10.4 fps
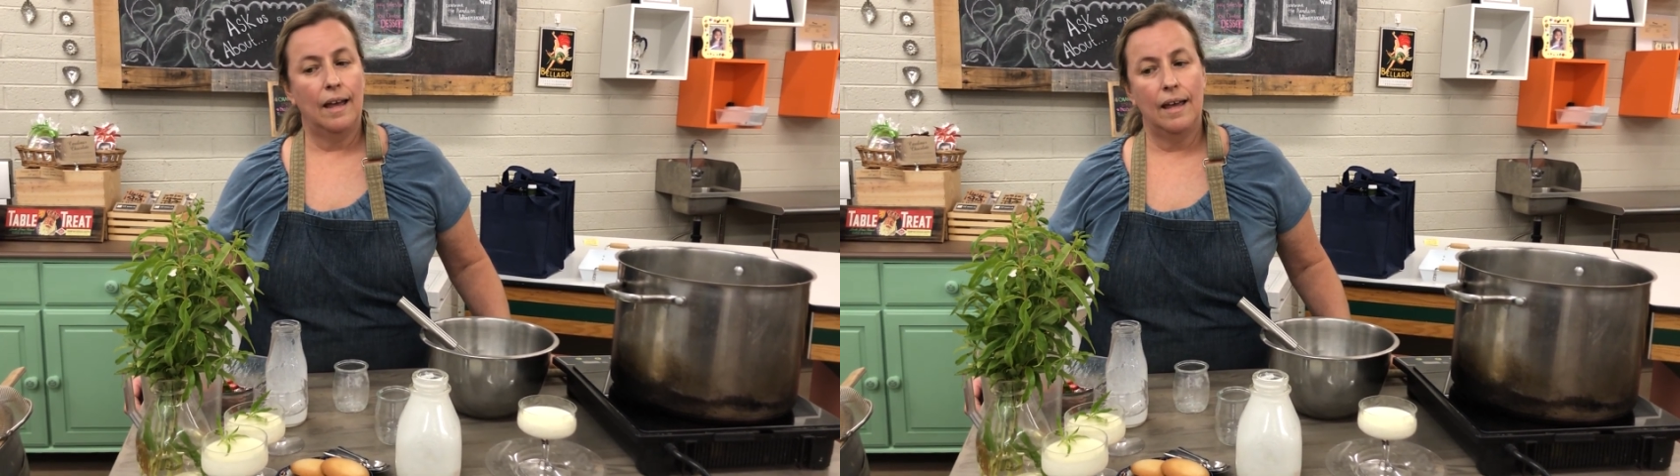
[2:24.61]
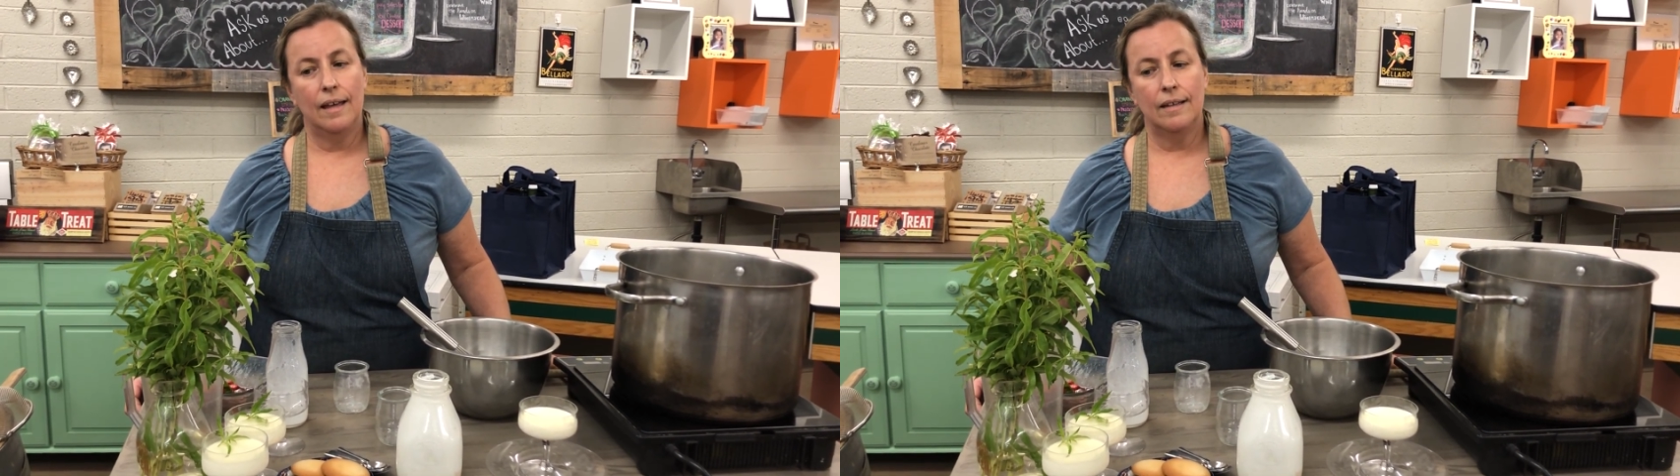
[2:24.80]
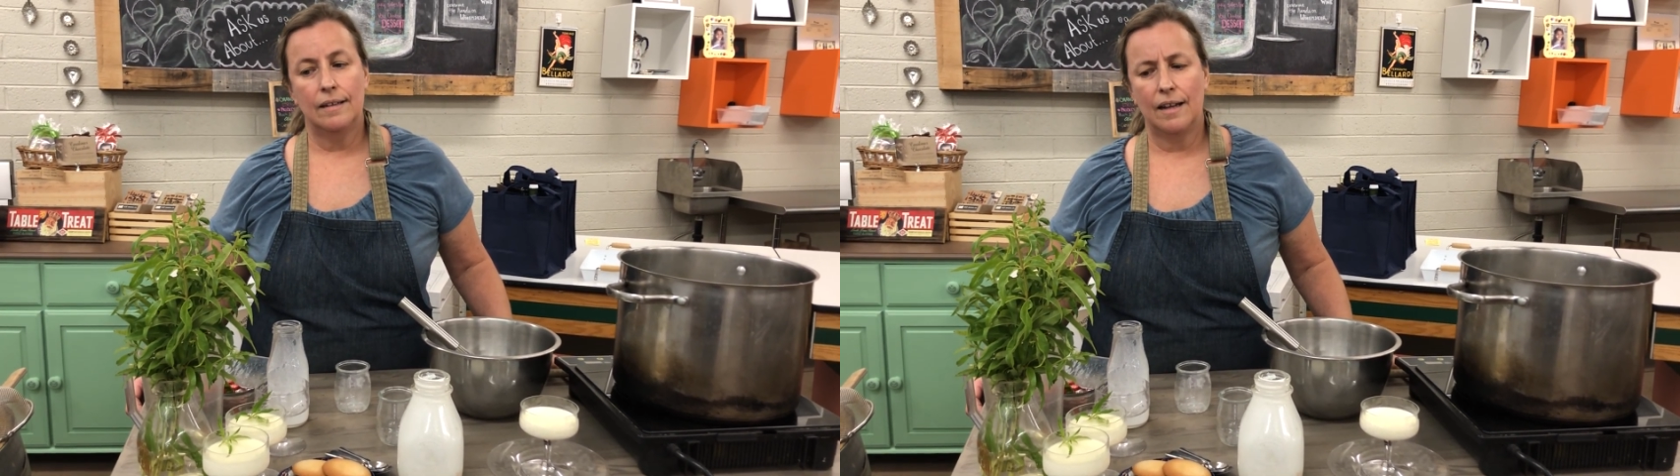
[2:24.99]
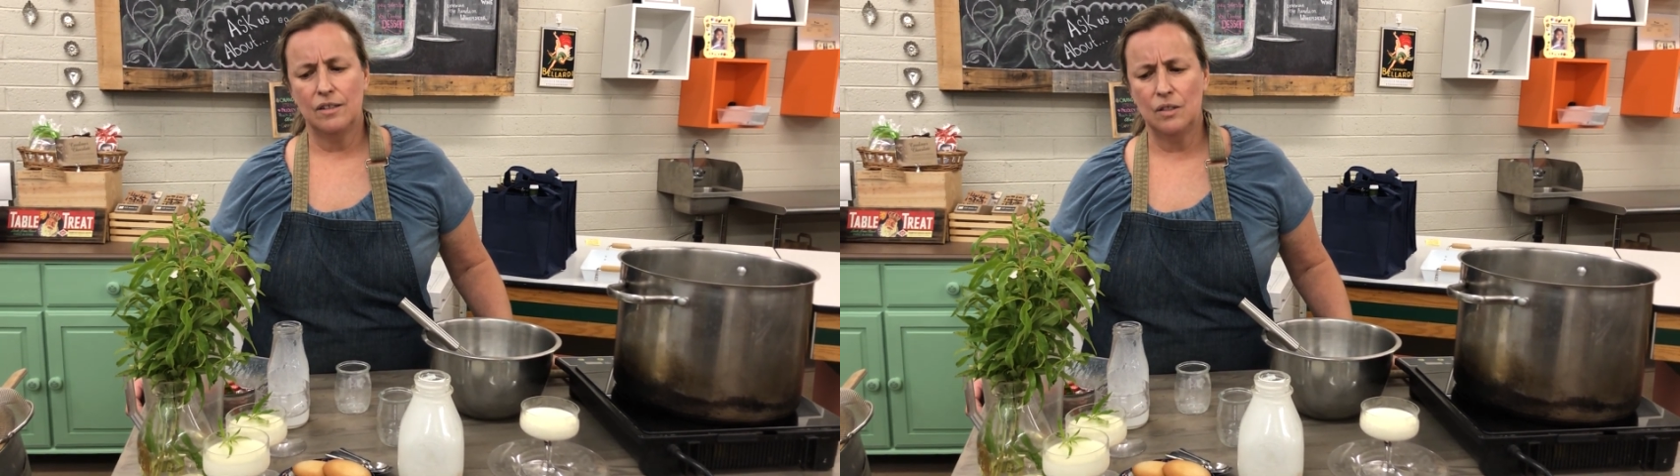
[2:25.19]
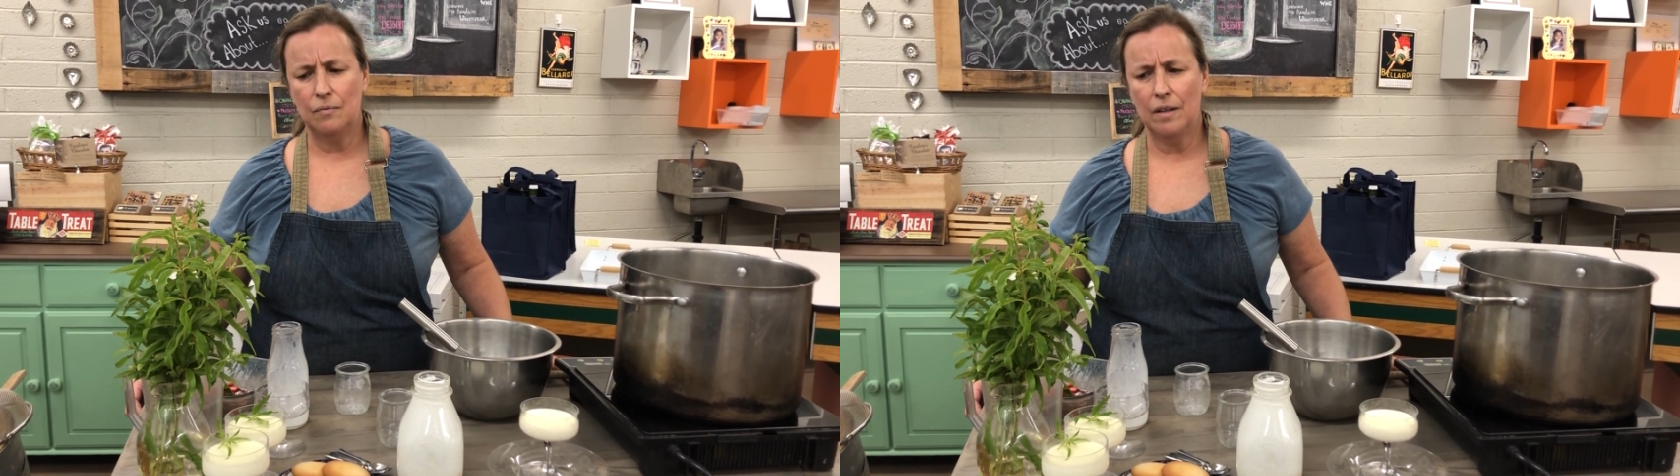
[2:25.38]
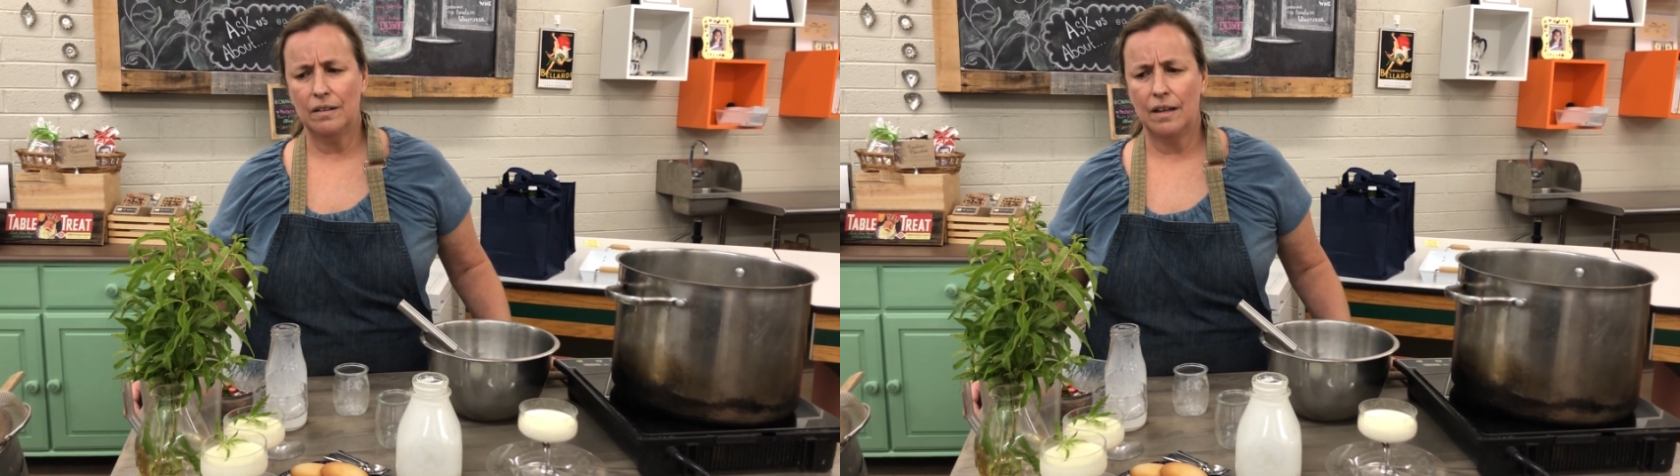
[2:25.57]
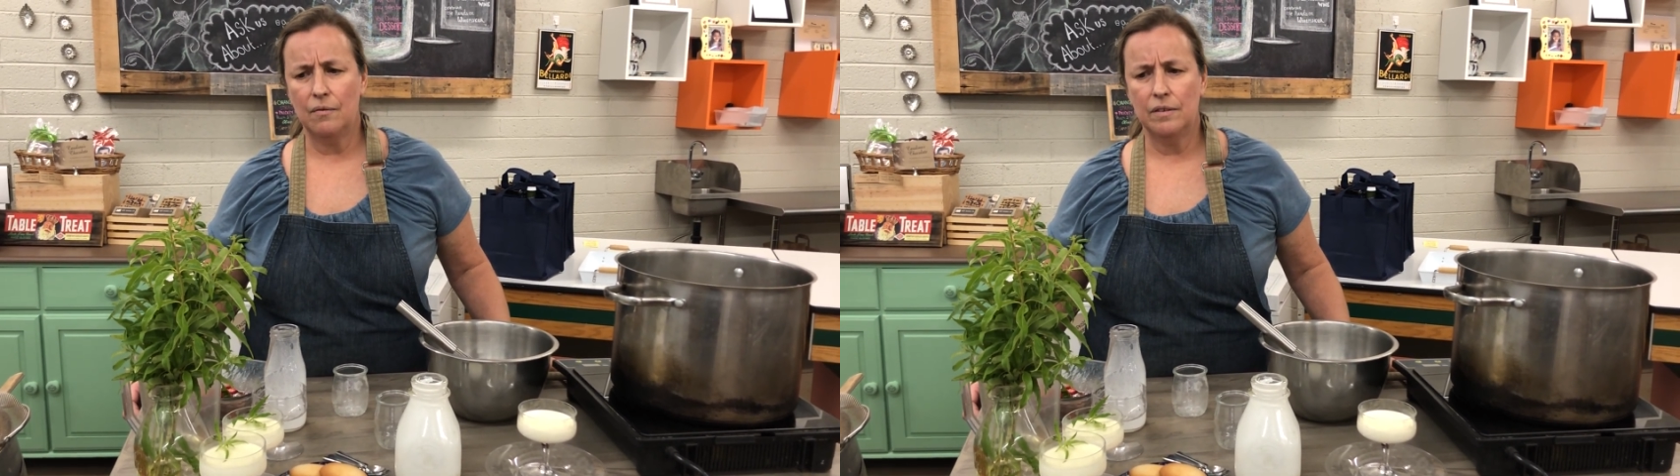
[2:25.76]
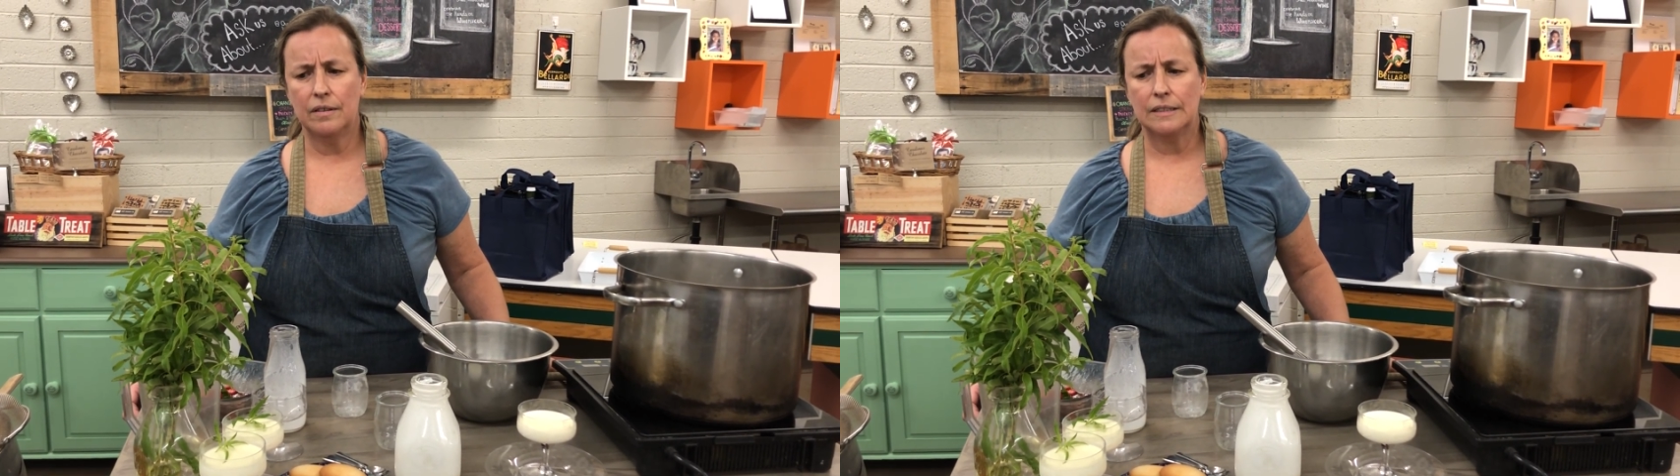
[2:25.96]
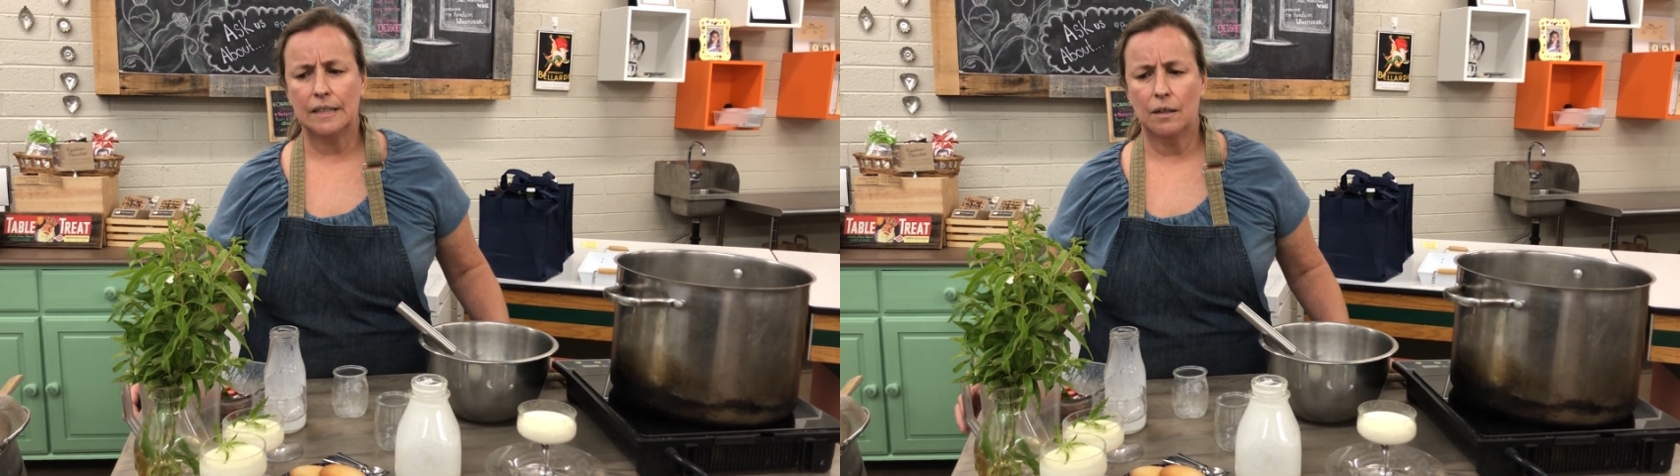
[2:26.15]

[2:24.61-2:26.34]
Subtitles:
and I just fell in love with this.